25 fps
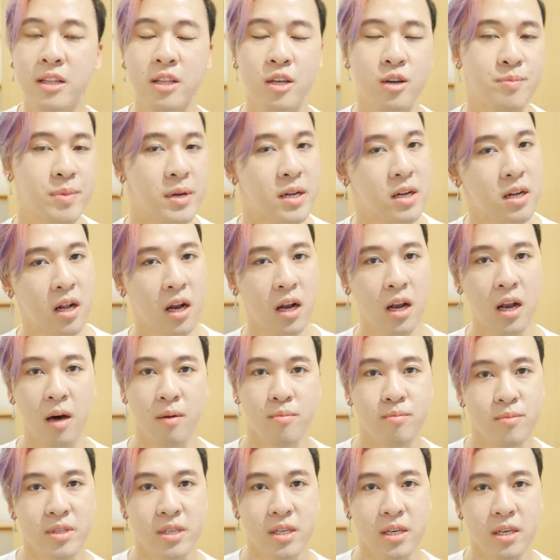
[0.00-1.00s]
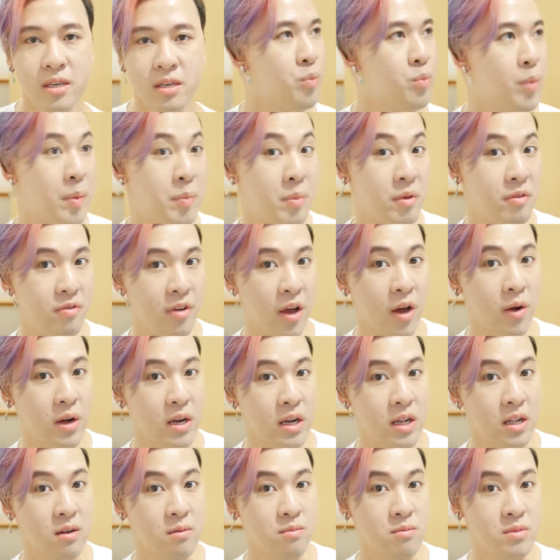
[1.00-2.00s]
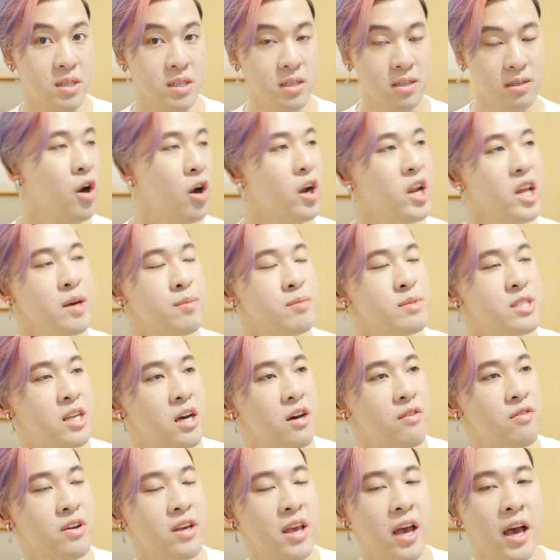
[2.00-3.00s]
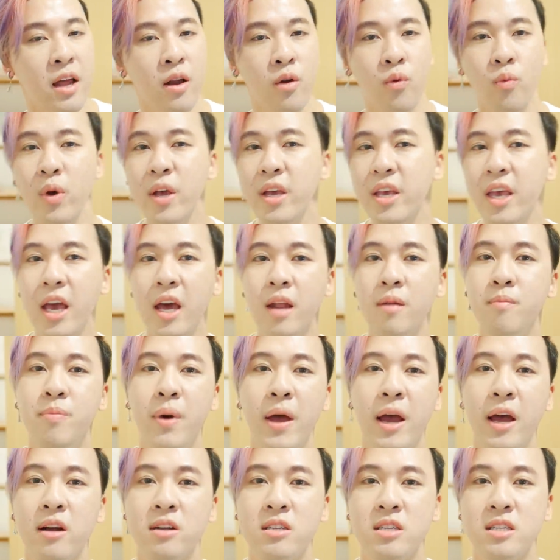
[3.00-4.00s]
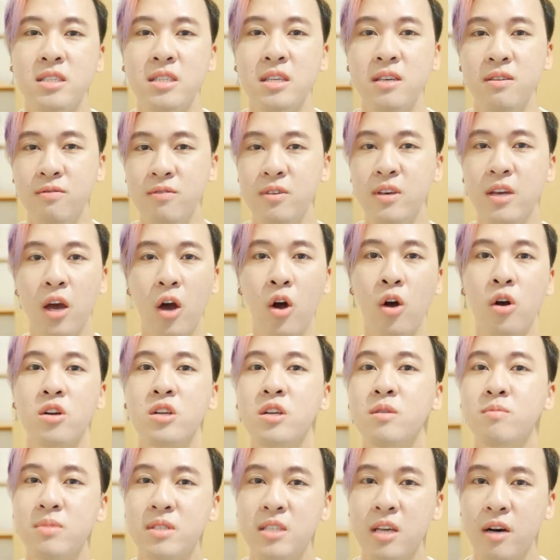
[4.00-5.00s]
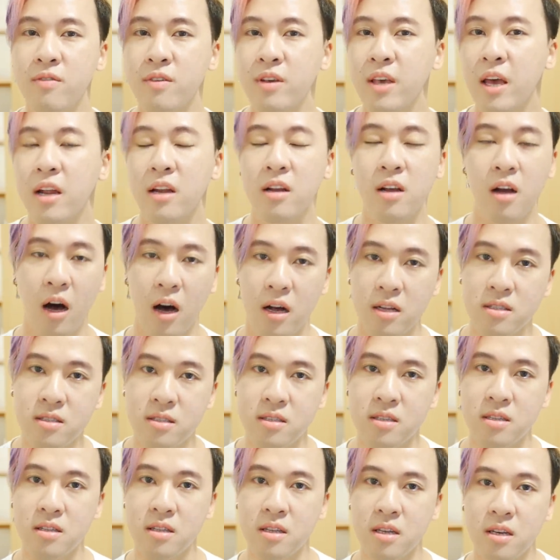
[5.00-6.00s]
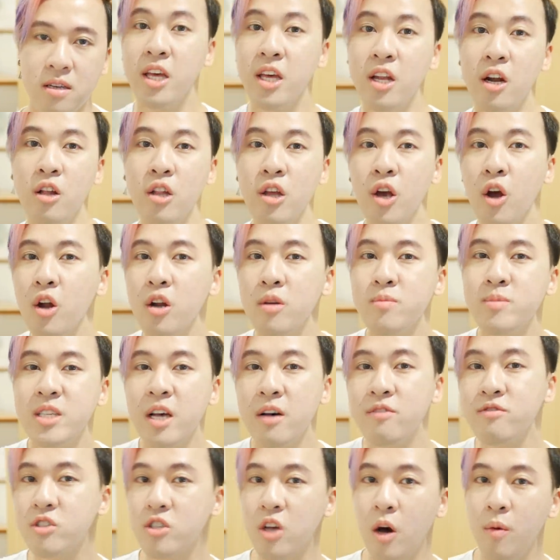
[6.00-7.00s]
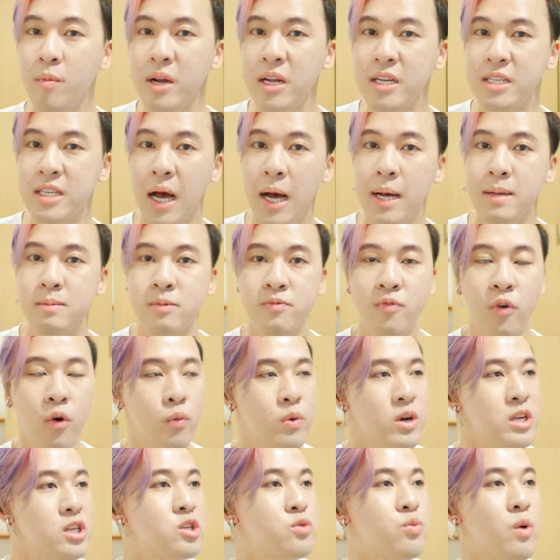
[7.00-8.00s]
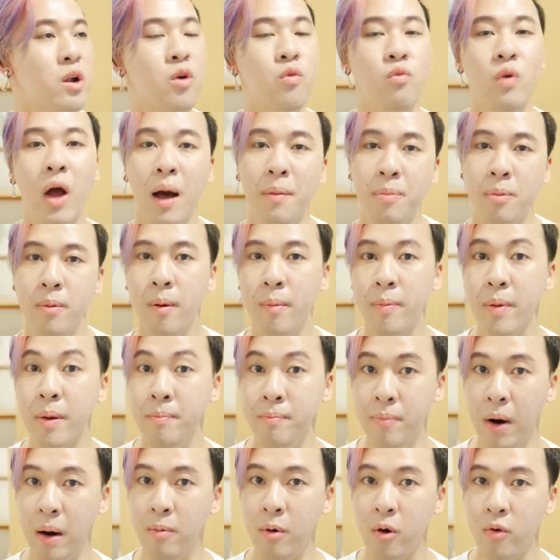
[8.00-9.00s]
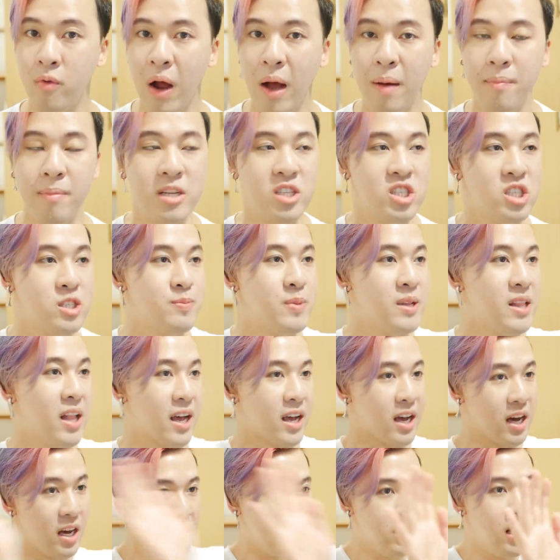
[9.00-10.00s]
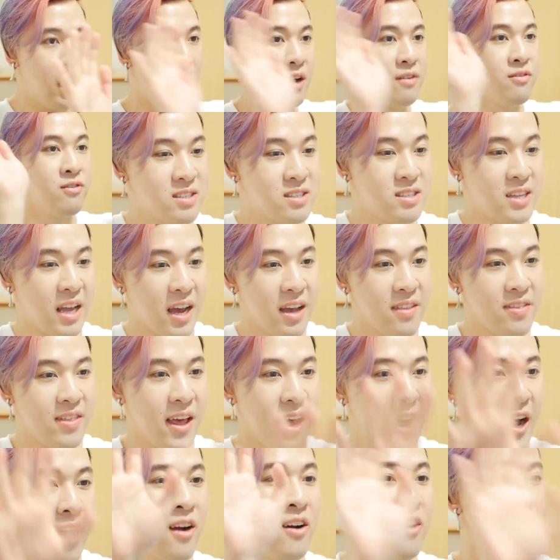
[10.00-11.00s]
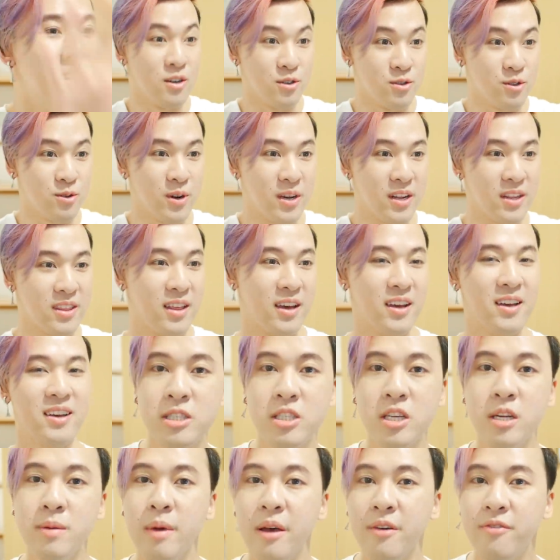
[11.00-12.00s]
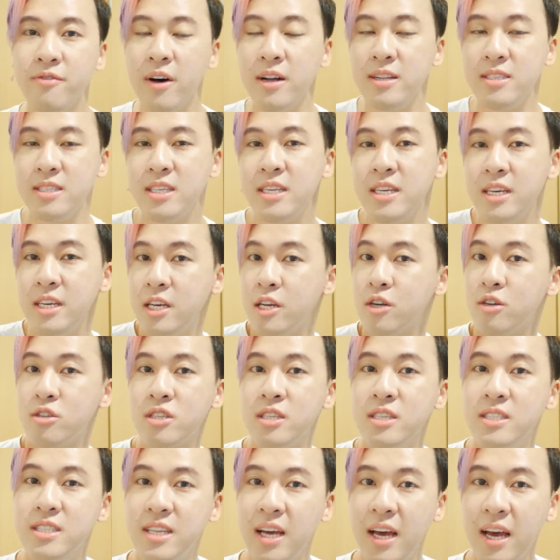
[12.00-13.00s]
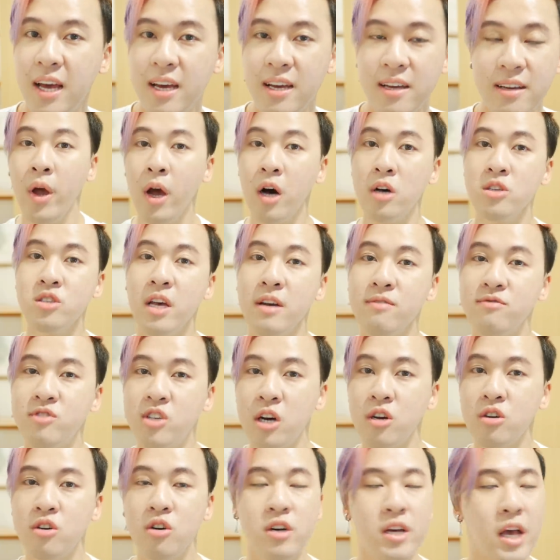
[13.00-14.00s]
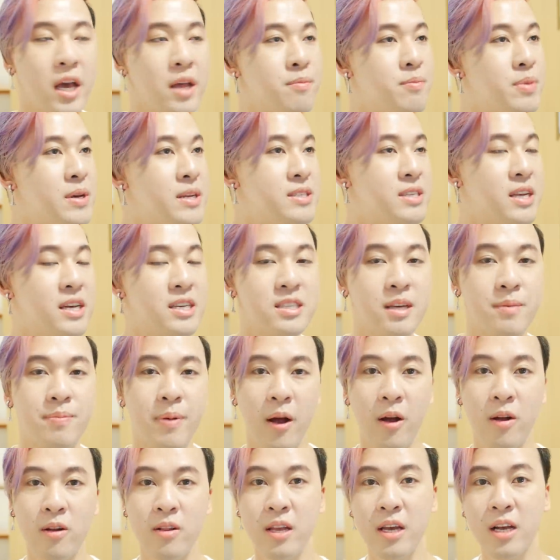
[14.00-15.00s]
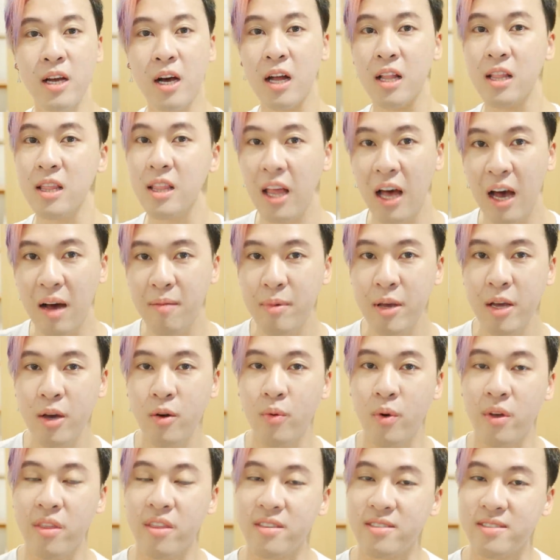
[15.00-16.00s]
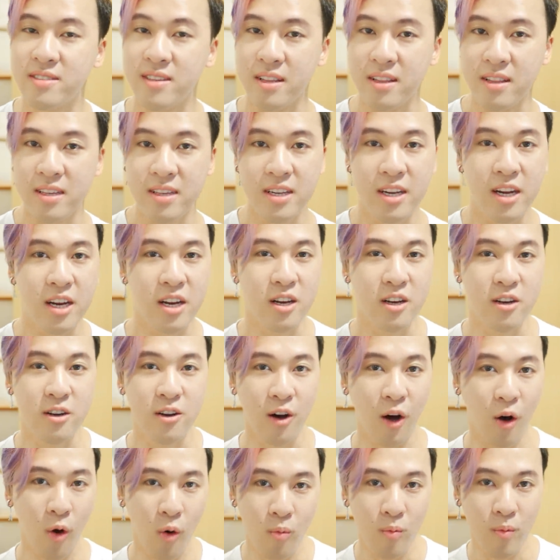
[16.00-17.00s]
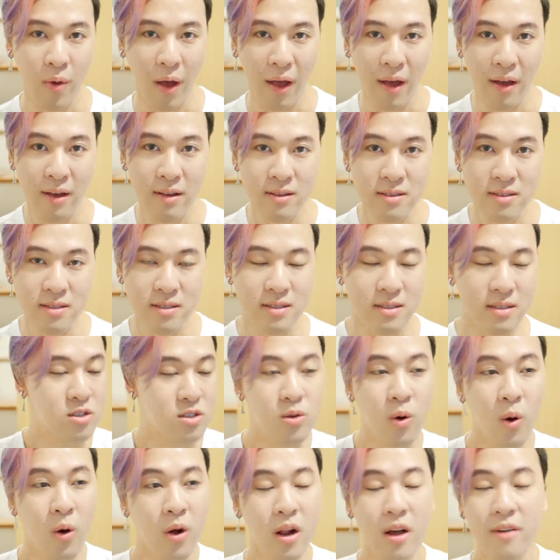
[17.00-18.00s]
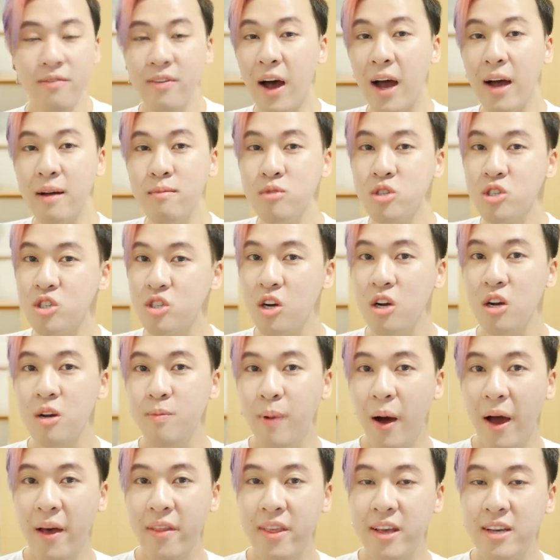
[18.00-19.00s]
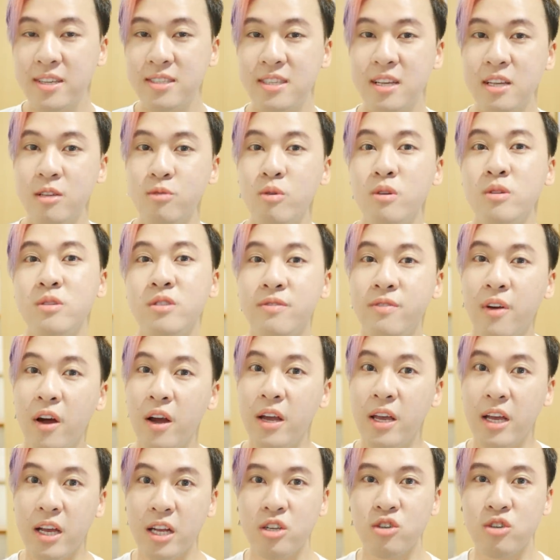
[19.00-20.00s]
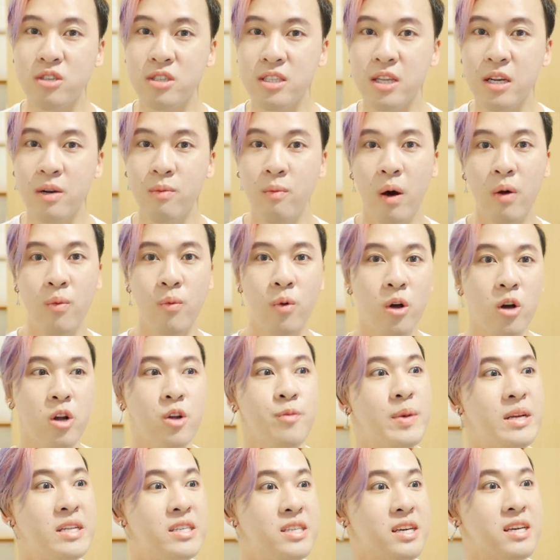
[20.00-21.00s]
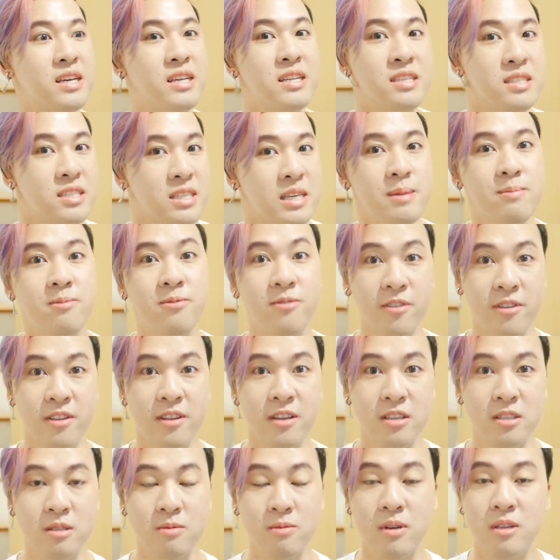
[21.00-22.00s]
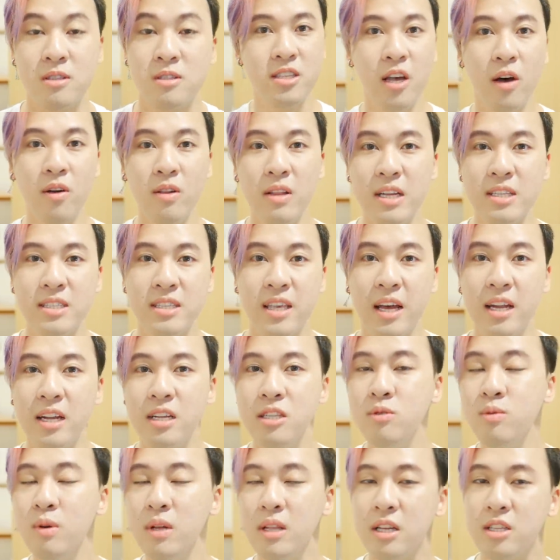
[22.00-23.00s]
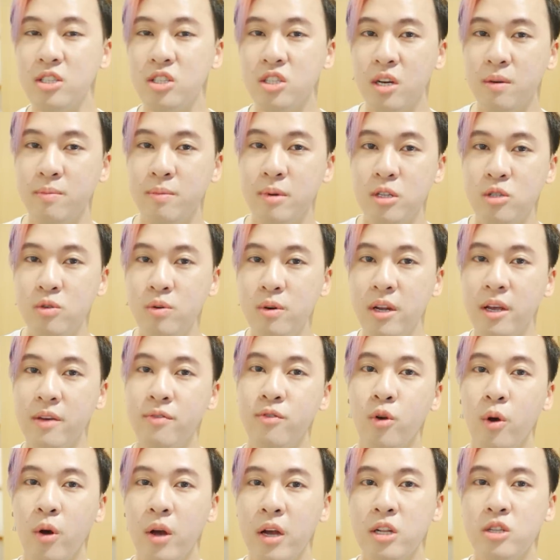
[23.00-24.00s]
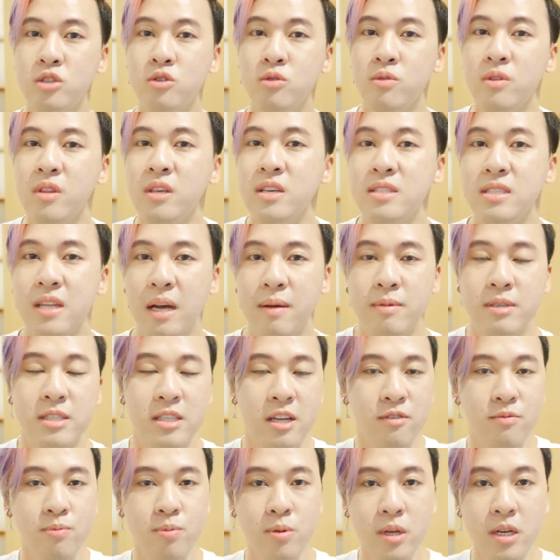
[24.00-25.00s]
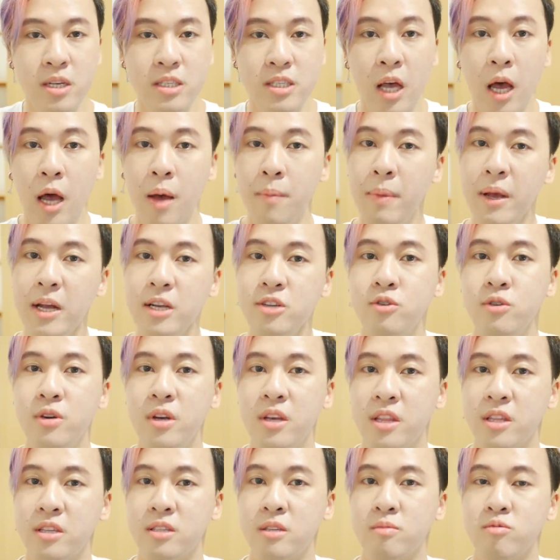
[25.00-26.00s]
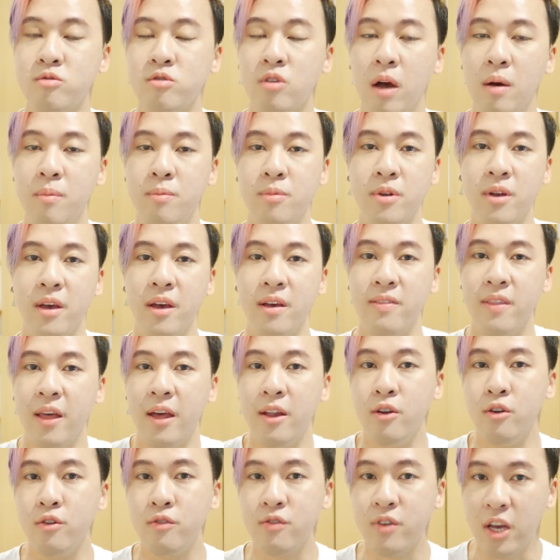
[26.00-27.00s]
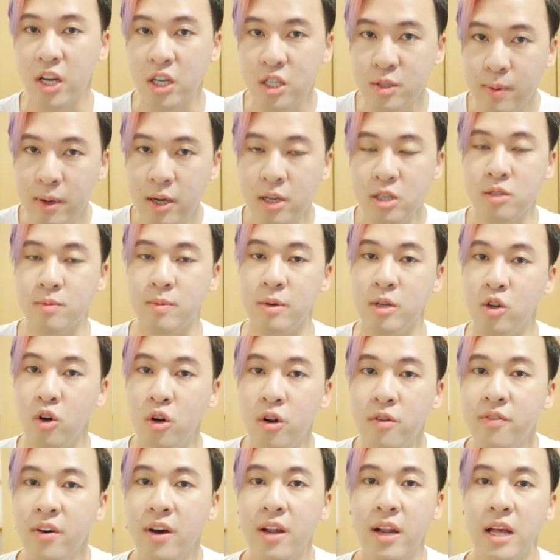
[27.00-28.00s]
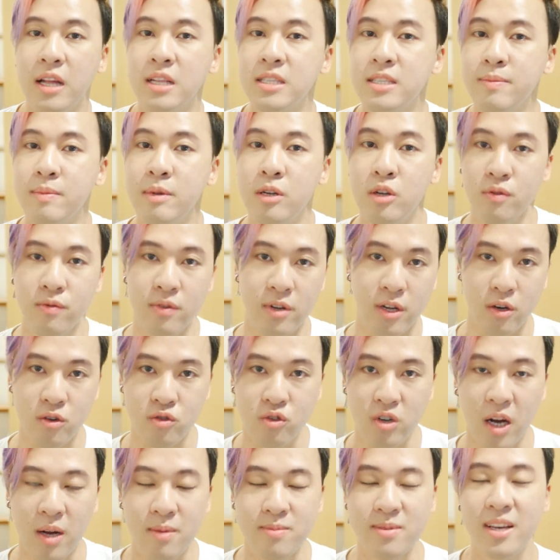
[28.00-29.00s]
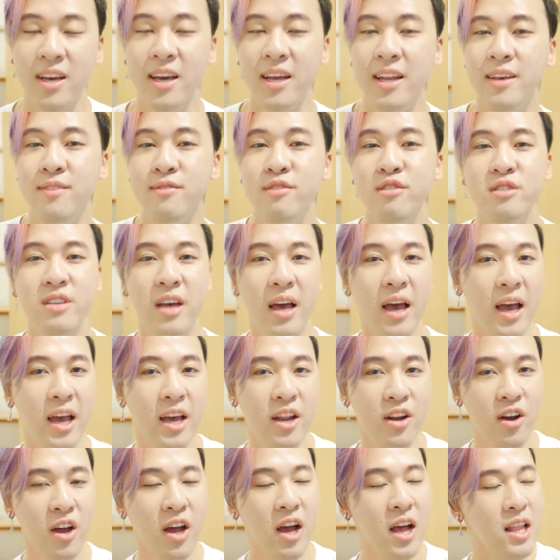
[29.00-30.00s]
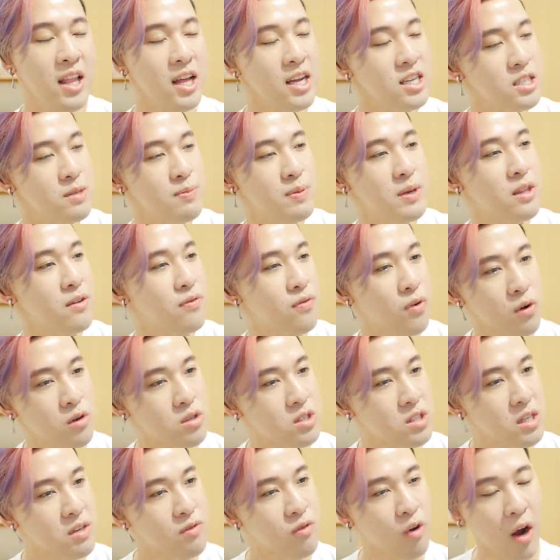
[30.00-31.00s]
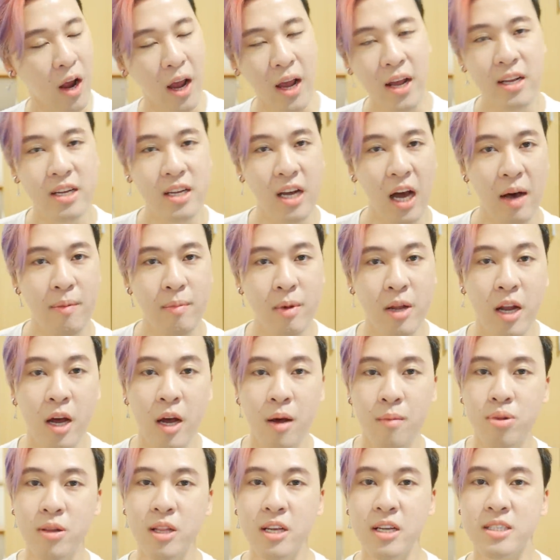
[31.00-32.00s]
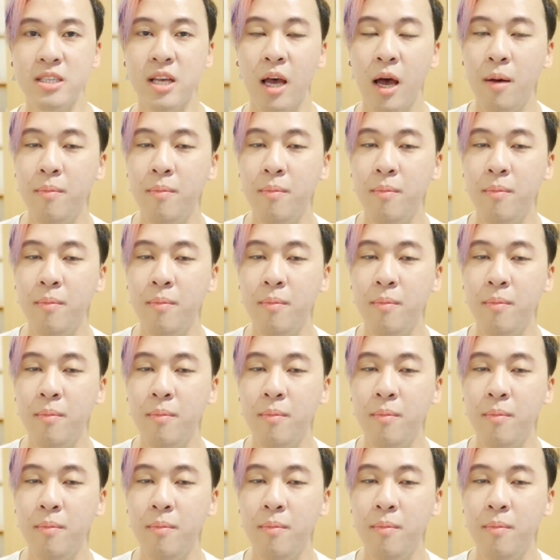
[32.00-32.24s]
a little bit clumsy, or maybe very clumsy, hurting himself again. We can't bear to see V hurt himself again constantly. He can only hurt himself so many times before we just wanna wrap him up in bubble wrap and just be like, enough, stand there, don't do anything. But it's gonna be a fun tea here today. We also have Jungkook and BTS apparently collabing with Selena Gomez. Sort of, I'm shook by this. This one's a very interesting one. We're gonna be digging deep for this one. So let's get into it, let's jump into it it, if you are into this type of stuff, please make sure you hit the subscribe button and that notification bell so be notified anytime a new video drops. And if you use a hater, like to be the first to leave your hate comment, please